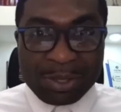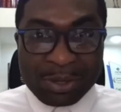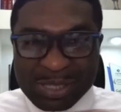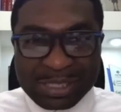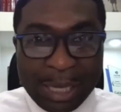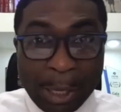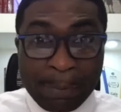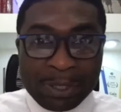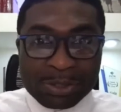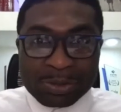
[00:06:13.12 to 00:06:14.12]
because it's
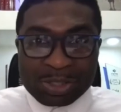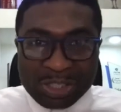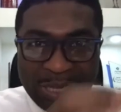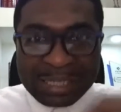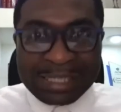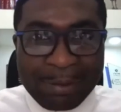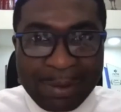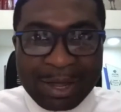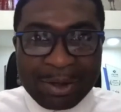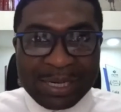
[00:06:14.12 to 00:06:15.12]
helping to change
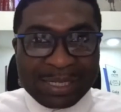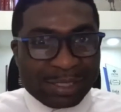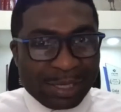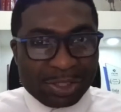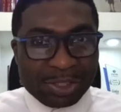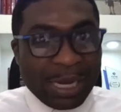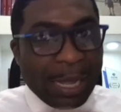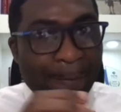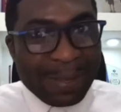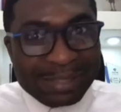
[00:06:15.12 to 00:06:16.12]
our orientation,
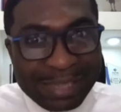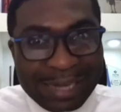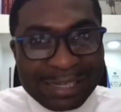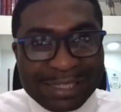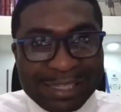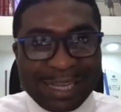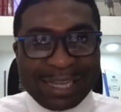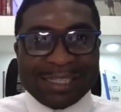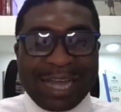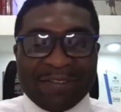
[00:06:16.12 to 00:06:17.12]
our mentality here
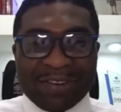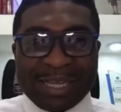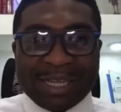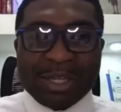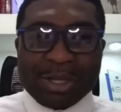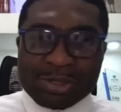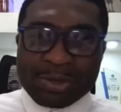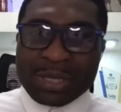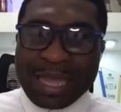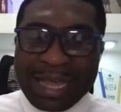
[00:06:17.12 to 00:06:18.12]
in Africa.
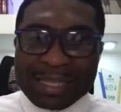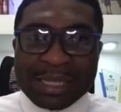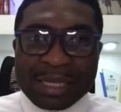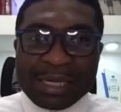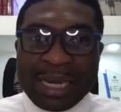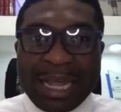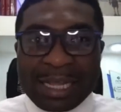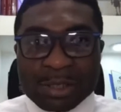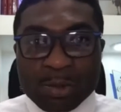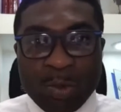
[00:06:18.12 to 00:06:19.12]
So guys,
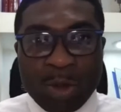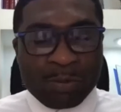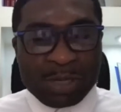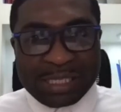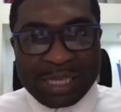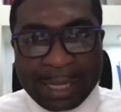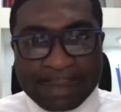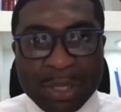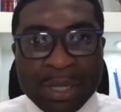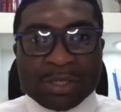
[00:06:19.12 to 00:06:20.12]
let's work with time.
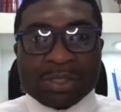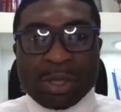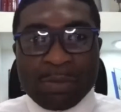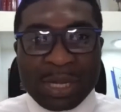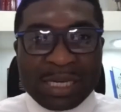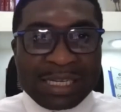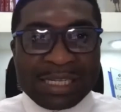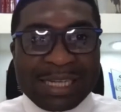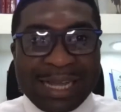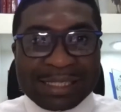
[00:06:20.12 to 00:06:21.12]

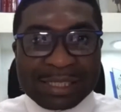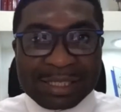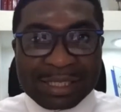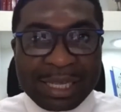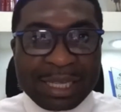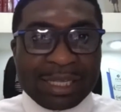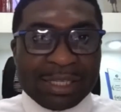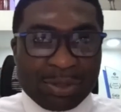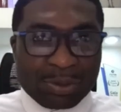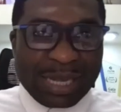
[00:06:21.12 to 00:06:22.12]
Somebody that is
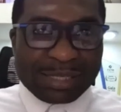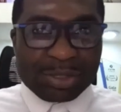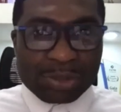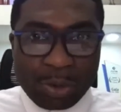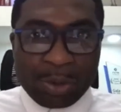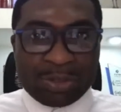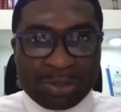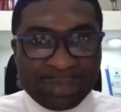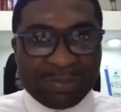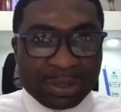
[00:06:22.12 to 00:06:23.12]
that is
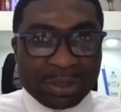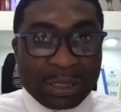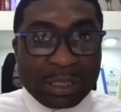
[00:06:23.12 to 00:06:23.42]
goal-driven